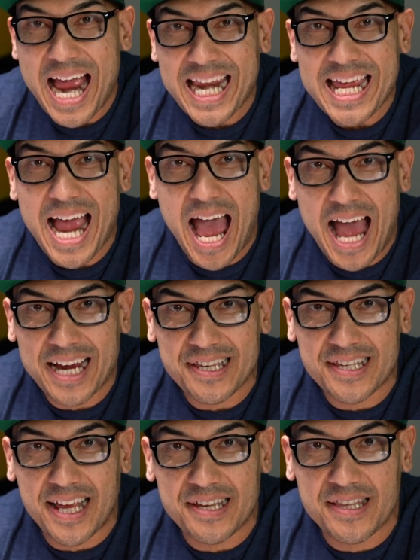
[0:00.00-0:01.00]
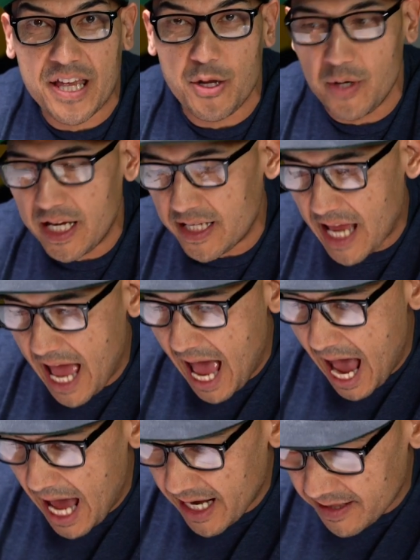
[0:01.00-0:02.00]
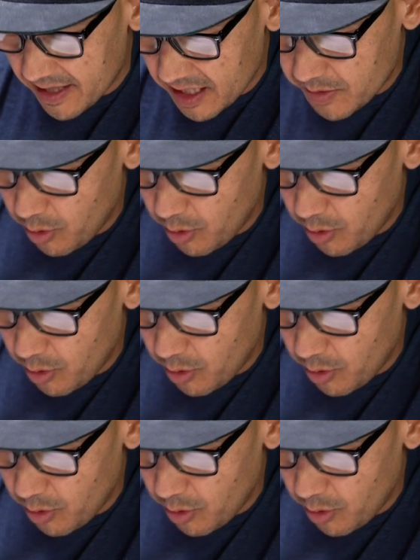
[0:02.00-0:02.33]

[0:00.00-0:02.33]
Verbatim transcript: any excess that you need to add at this